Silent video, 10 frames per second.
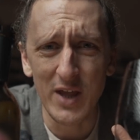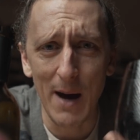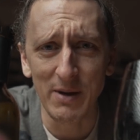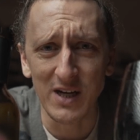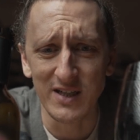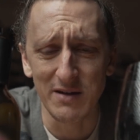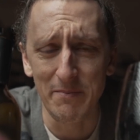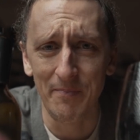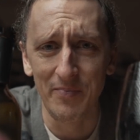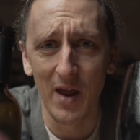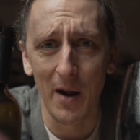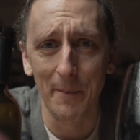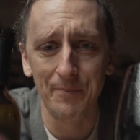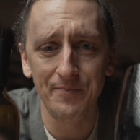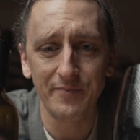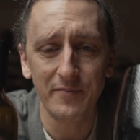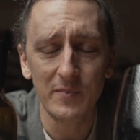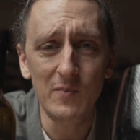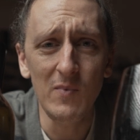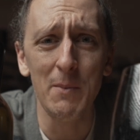that because I'm
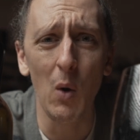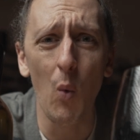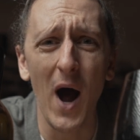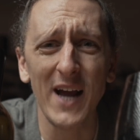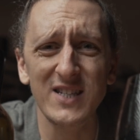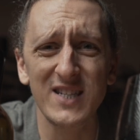a wine